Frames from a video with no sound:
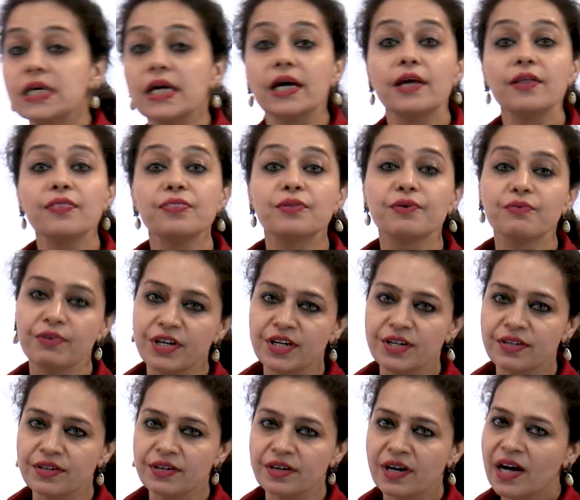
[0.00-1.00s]
in the reader.
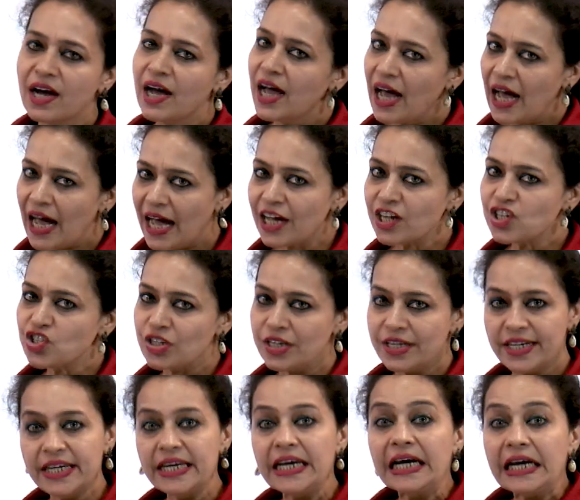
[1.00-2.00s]

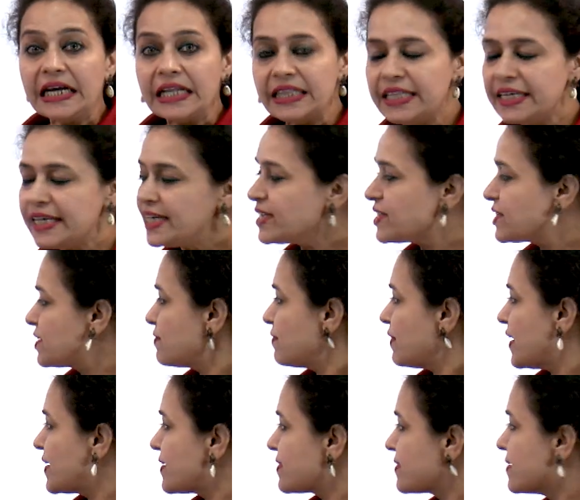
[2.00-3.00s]
Actually, these
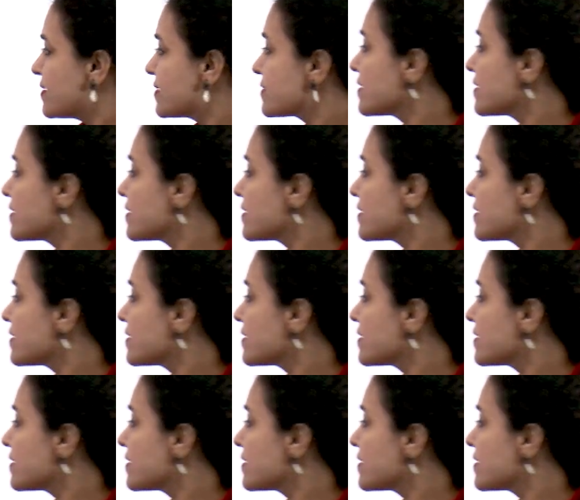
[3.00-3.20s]
devices